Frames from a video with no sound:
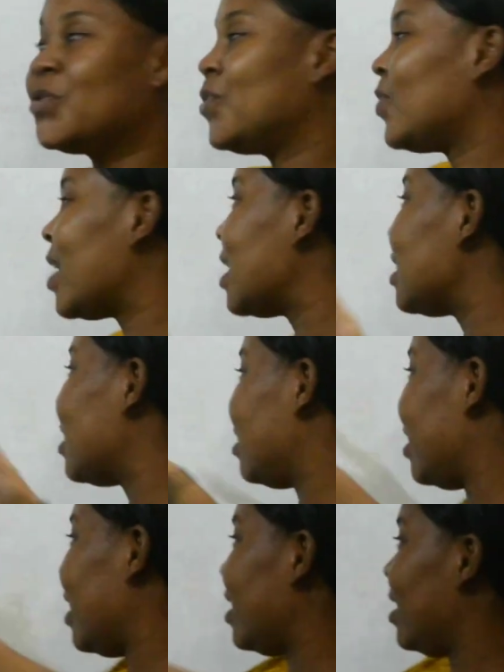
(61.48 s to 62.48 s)
first
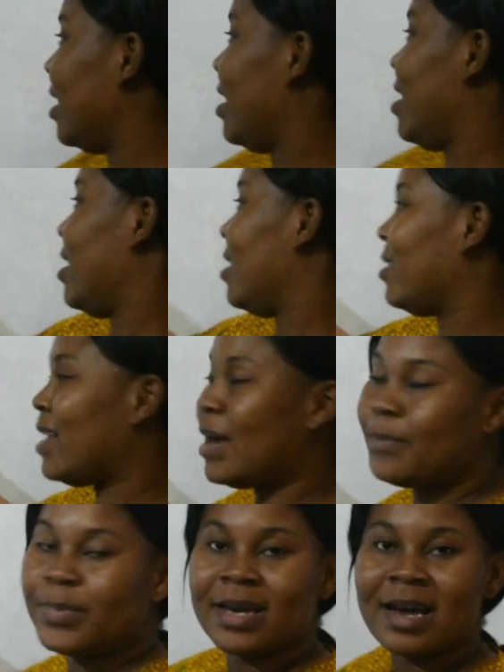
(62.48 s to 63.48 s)
take
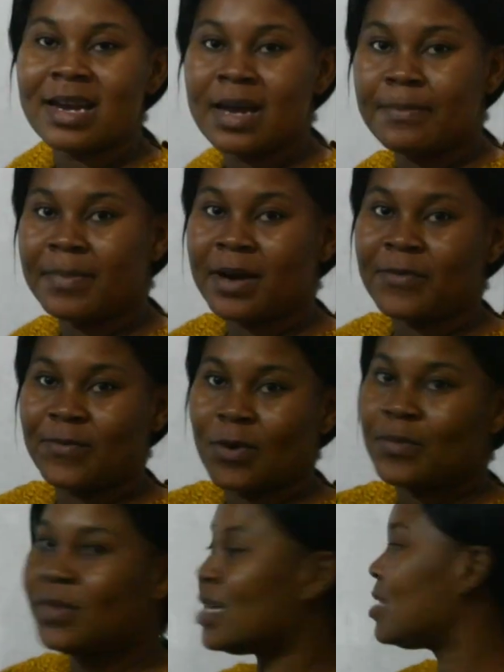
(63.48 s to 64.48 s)
the bigger number
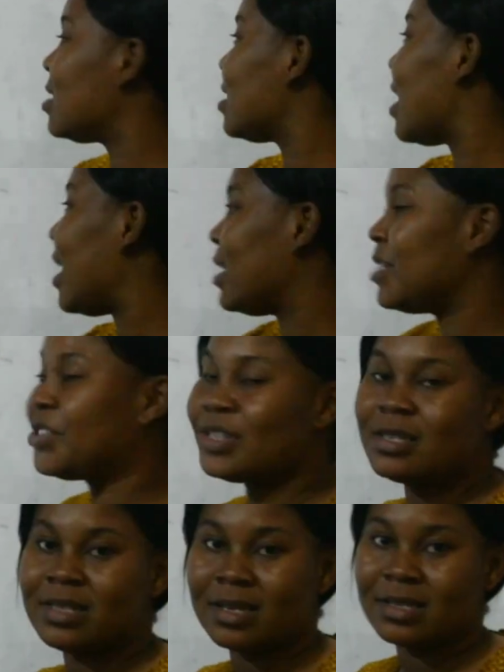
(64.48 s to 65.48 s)
from this
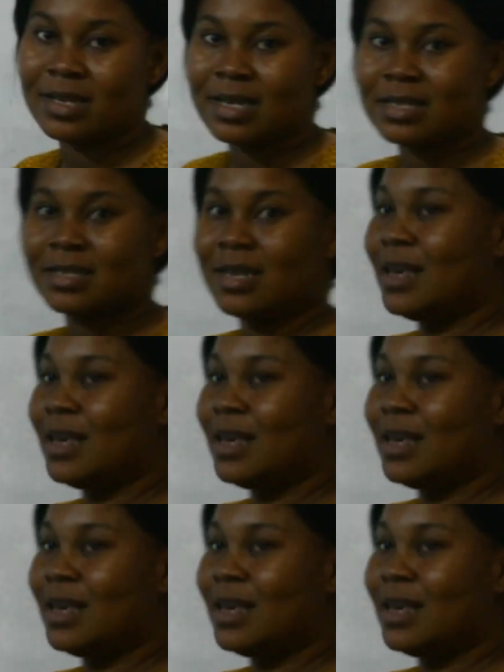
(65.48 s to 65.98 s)
addition sentence,